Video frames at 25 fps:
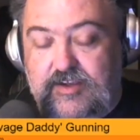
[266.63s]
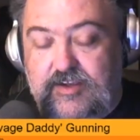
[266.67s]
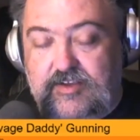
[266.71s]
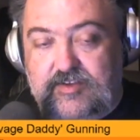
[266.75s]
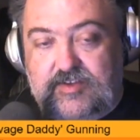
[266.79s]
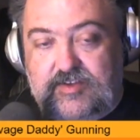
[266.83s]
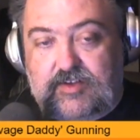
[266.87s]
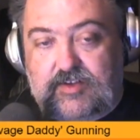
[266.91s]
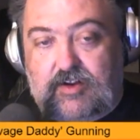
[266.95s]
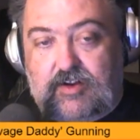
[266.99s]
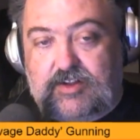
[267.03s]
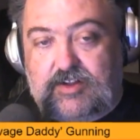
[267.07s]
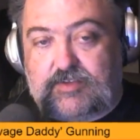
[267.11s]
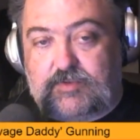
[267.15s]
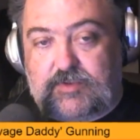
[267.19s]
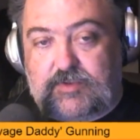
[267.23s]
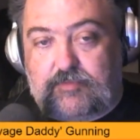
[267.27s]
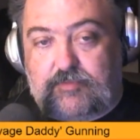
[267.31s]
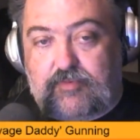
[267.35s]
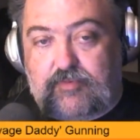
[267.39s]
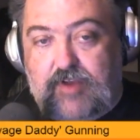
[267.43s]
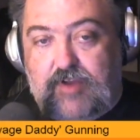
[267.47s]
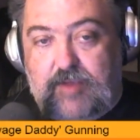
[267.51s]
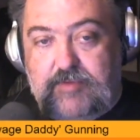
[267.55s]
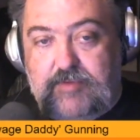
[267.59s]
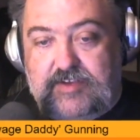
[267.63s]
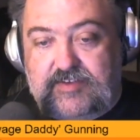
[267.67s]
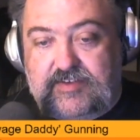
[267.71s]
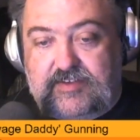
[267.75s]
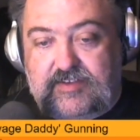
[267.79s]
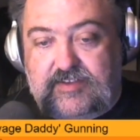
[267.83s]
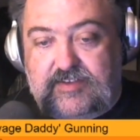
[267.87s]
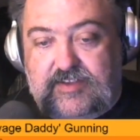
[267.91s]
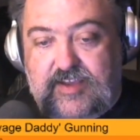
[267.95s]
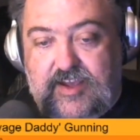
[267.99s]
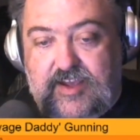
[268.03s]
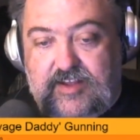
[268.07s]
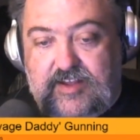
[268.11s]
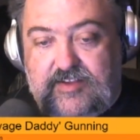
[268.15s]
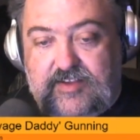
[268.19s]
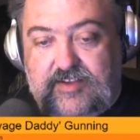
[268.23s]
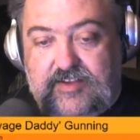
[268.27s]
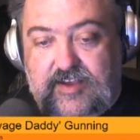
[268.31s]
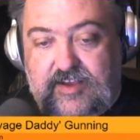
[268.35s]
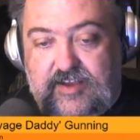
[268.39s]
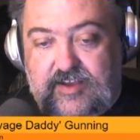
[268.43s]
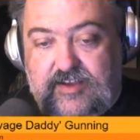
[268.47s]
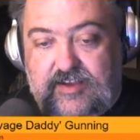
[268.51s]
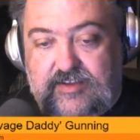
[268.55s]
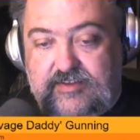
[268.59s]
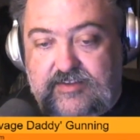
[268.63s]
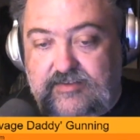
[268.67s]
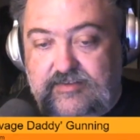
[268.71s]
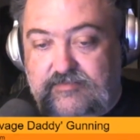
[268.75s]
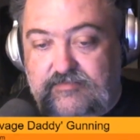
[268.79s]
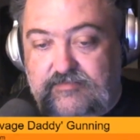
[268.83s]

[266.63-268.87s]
starts with a premise that